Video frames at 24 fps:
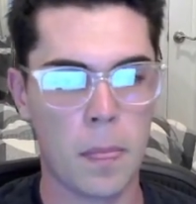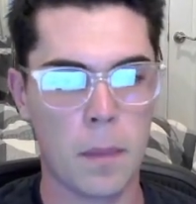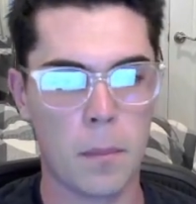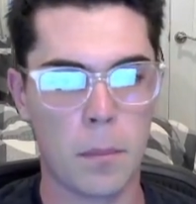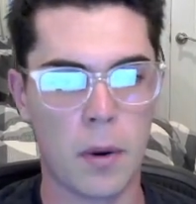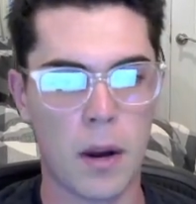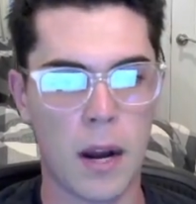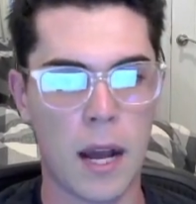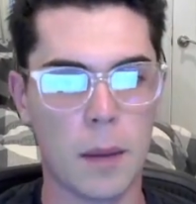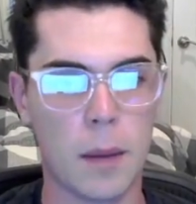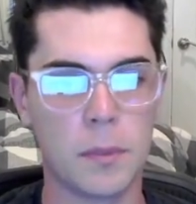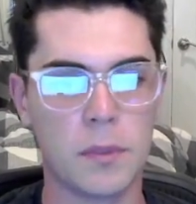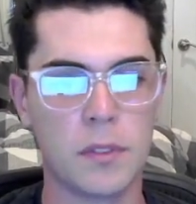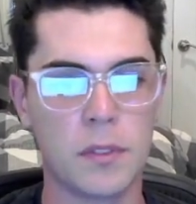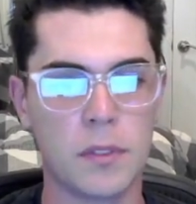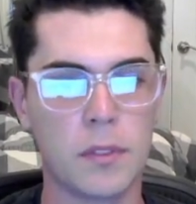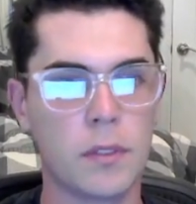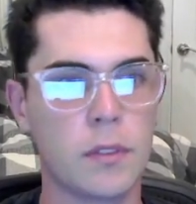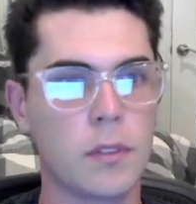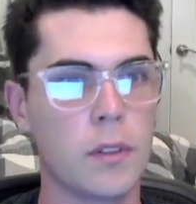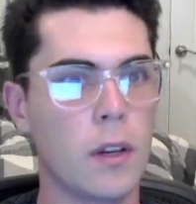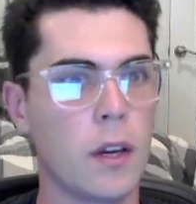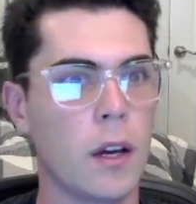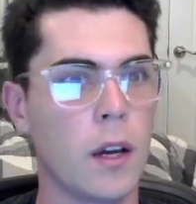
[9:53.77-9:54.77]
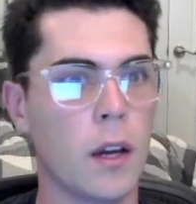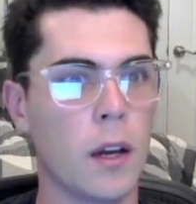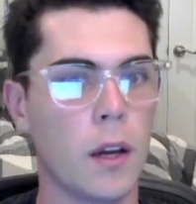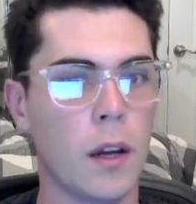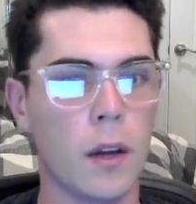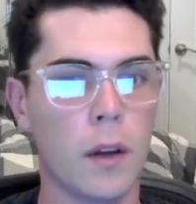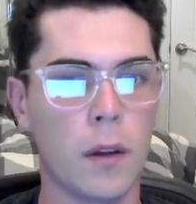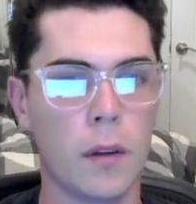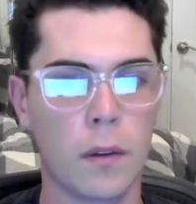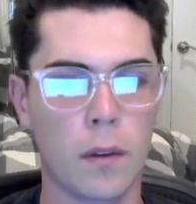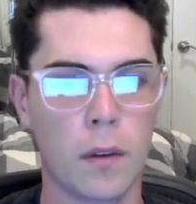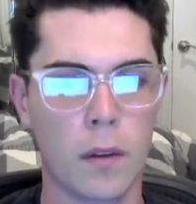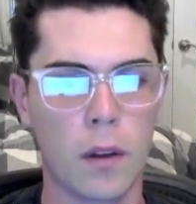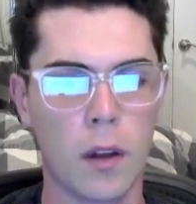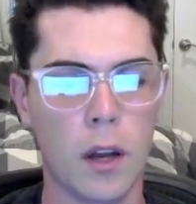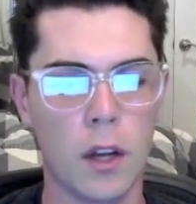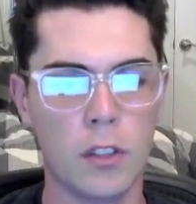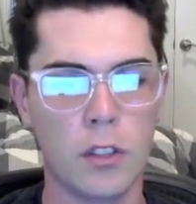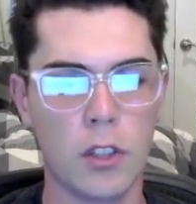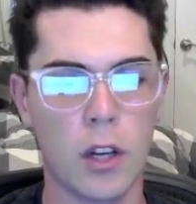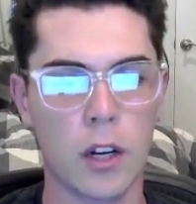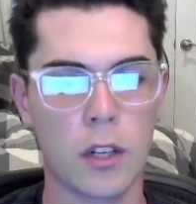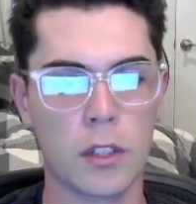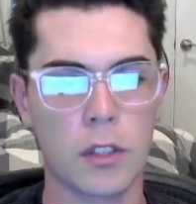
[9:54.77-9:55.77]
perhaps a
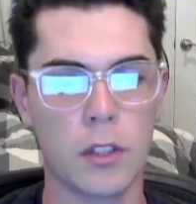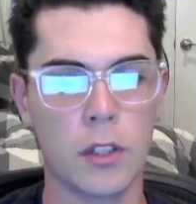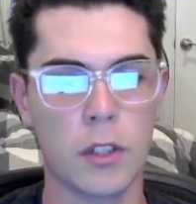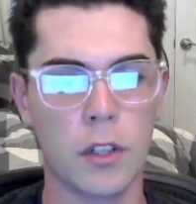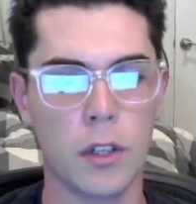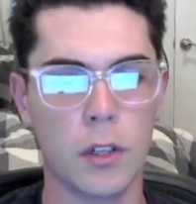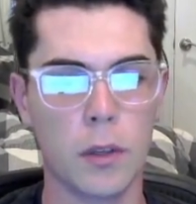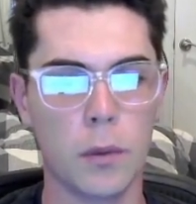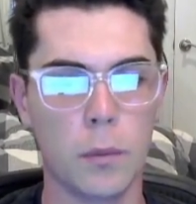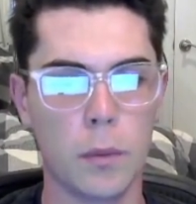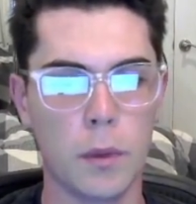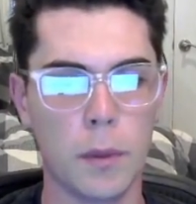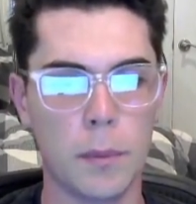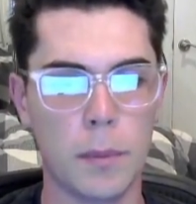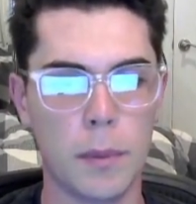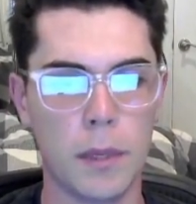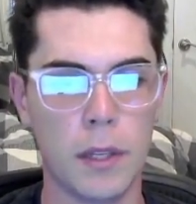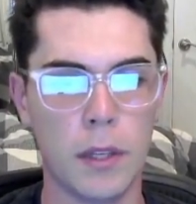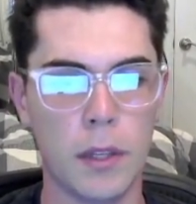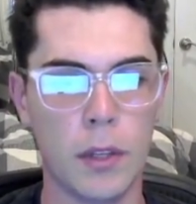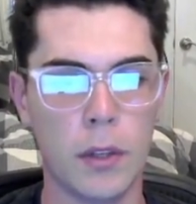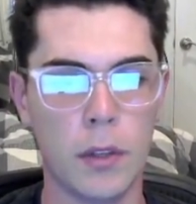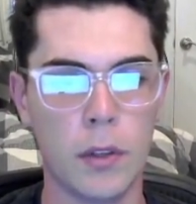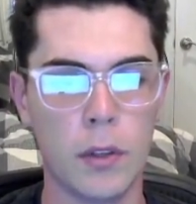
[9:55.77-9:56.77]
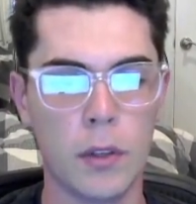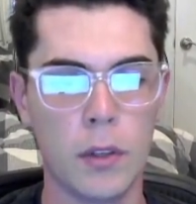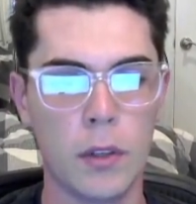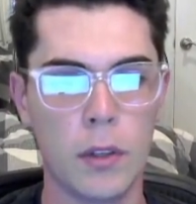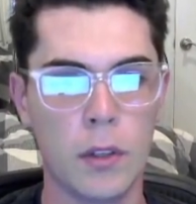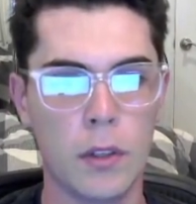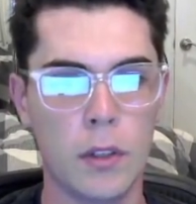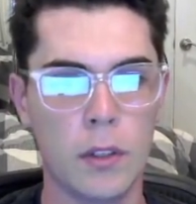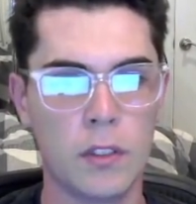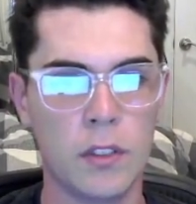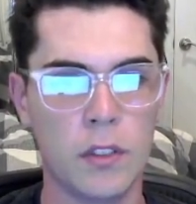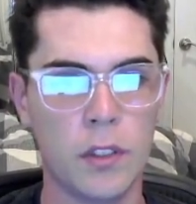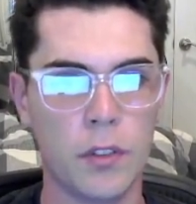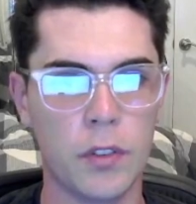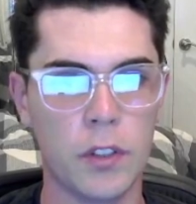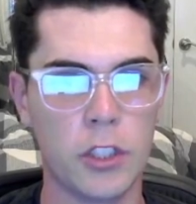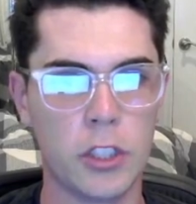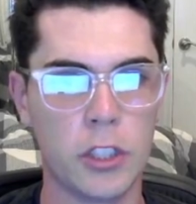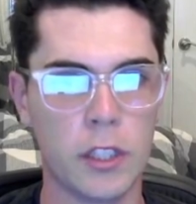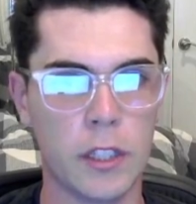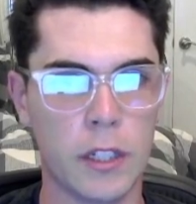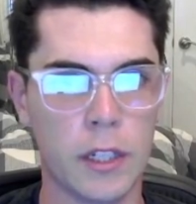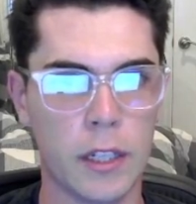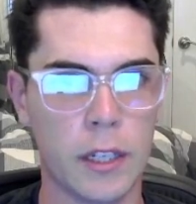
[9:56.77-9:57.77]
doctor would be
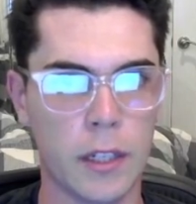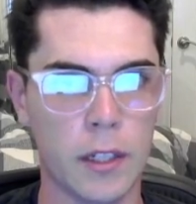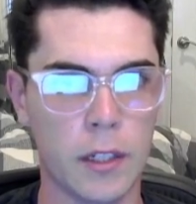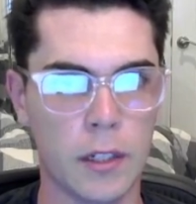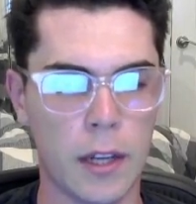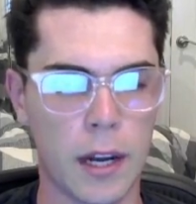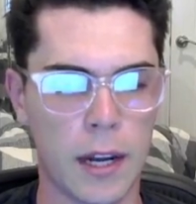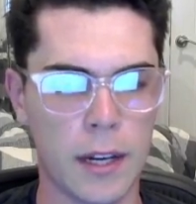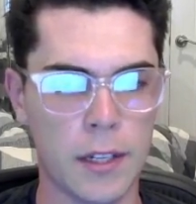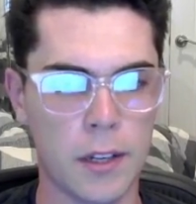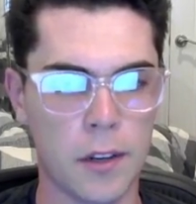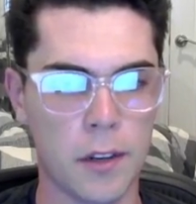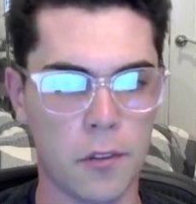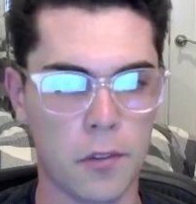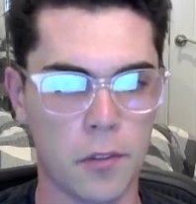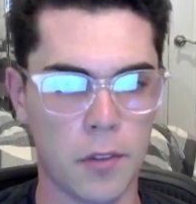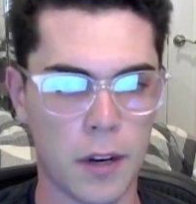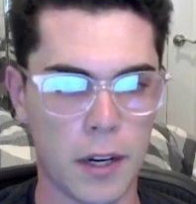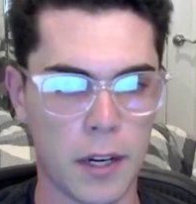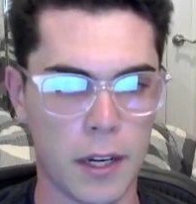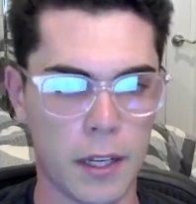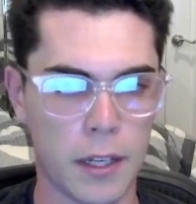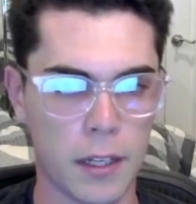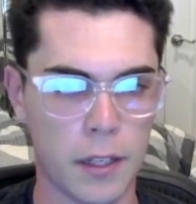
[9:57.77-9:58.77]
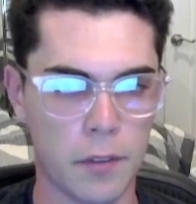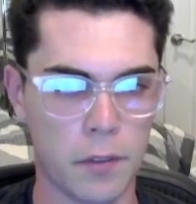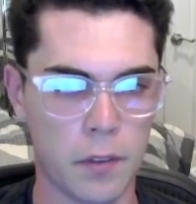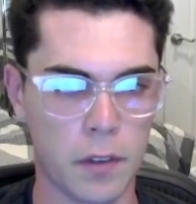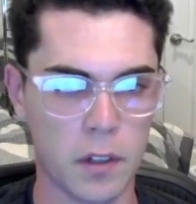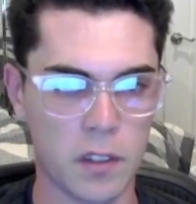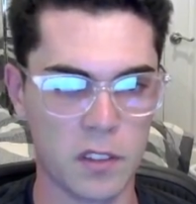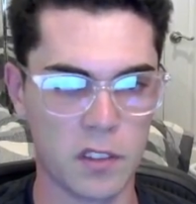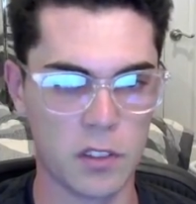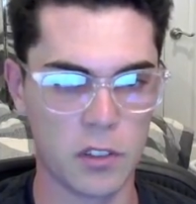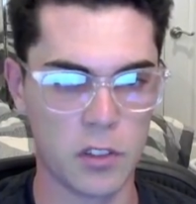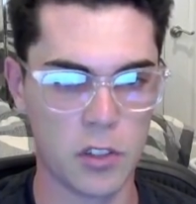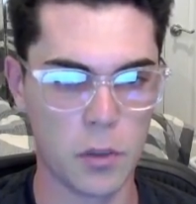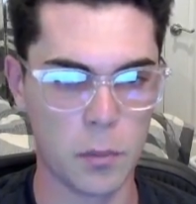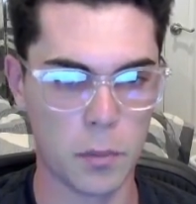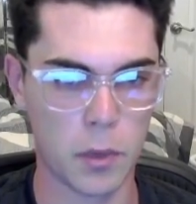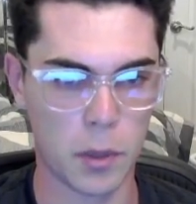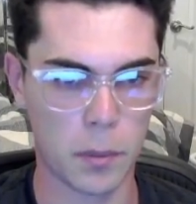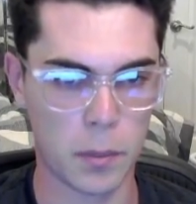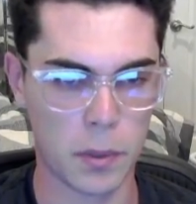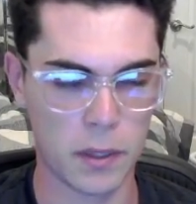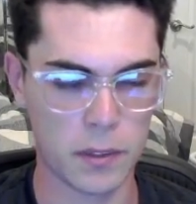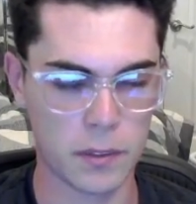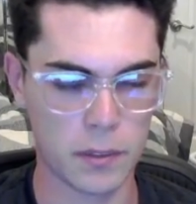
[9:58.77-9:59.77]
sufficient in identifying if there's a
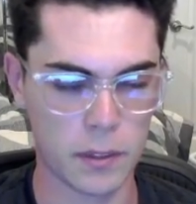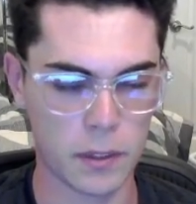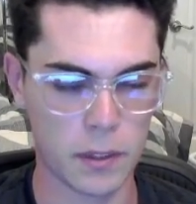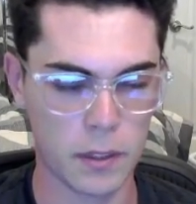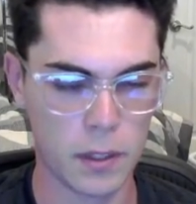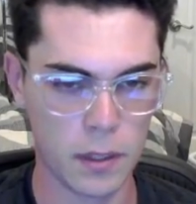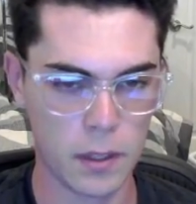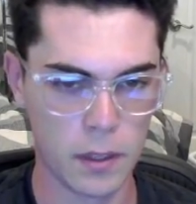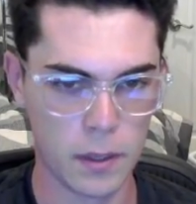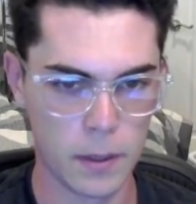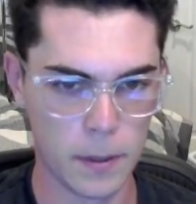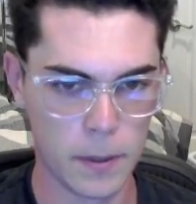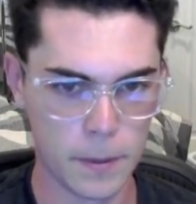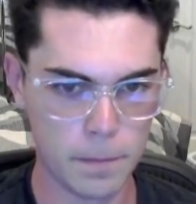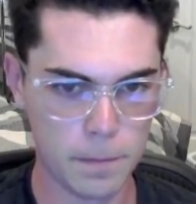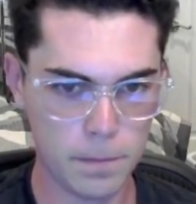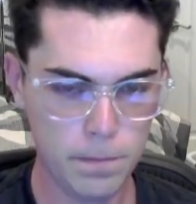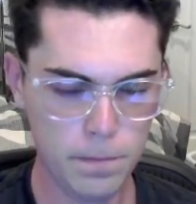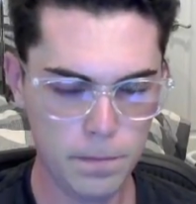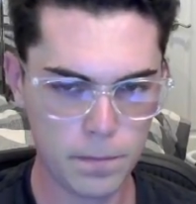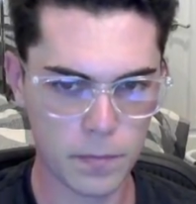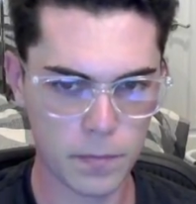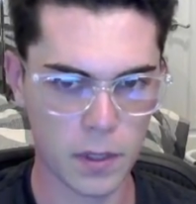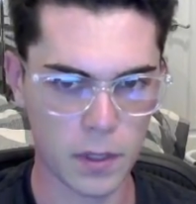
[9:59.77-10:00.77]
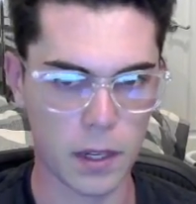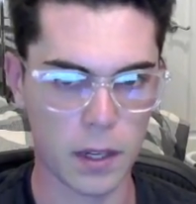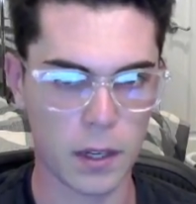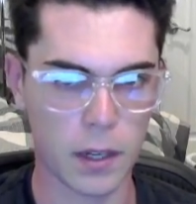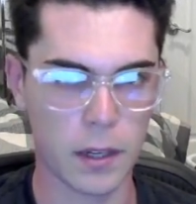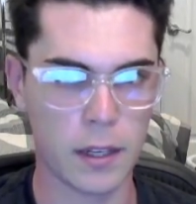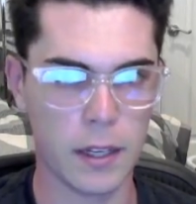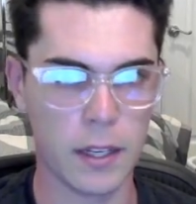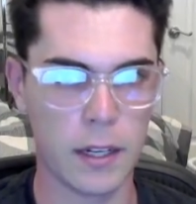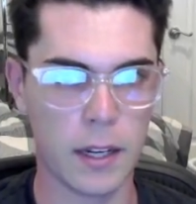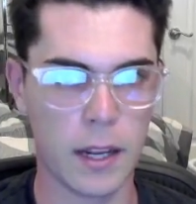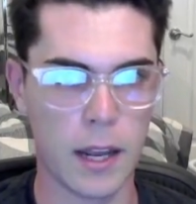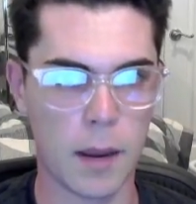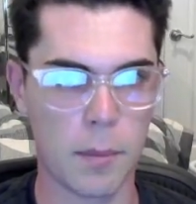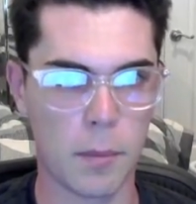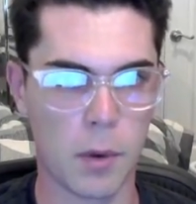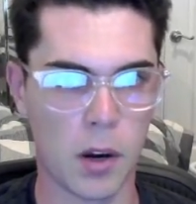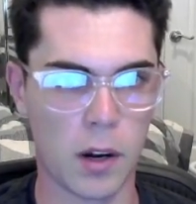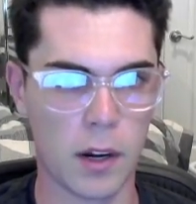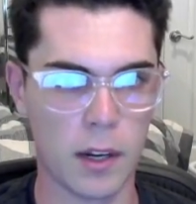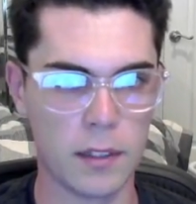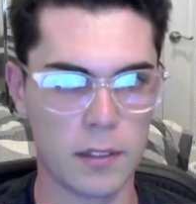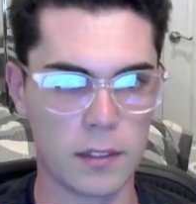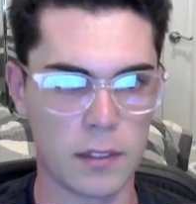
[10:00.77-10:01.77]
tumor present in an
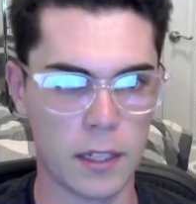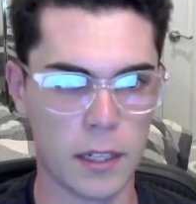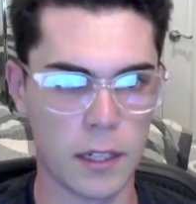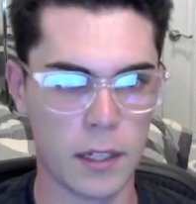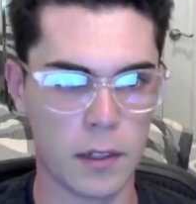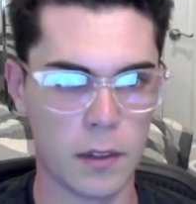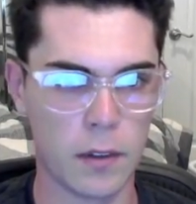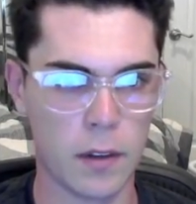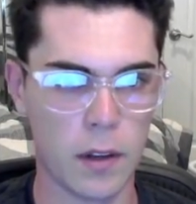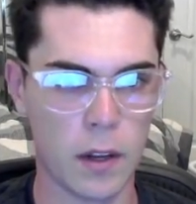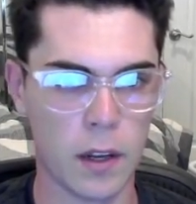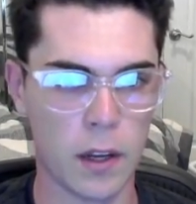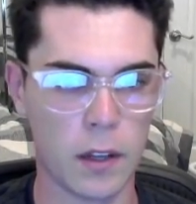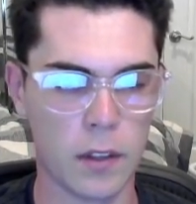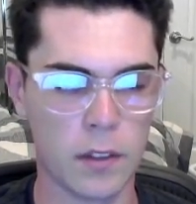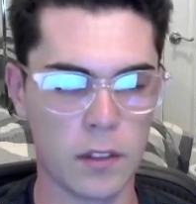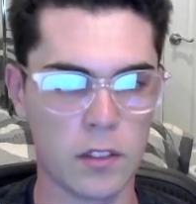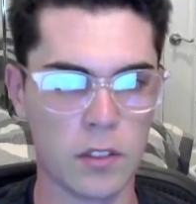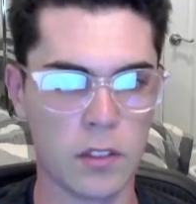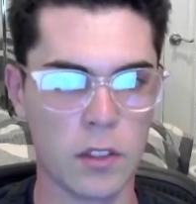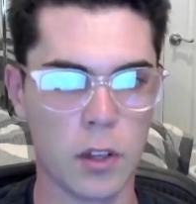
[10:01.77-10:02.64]
MRI scan. There's